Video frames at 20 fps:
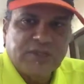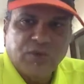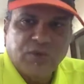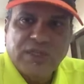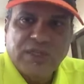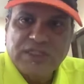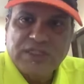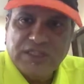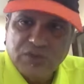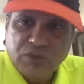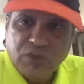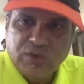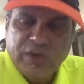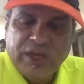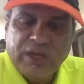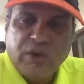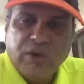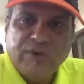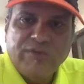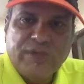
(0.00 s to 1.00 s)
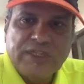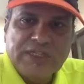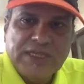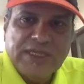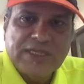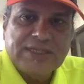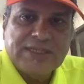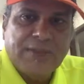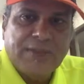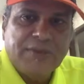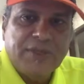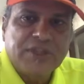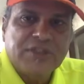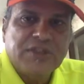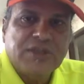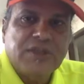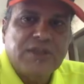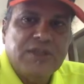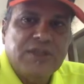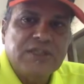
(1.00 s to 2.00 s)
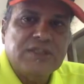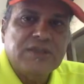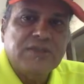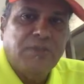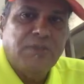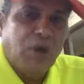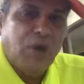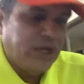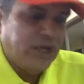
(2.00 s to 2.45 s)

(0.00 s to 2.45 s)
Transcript: It's his own record which he established this morning.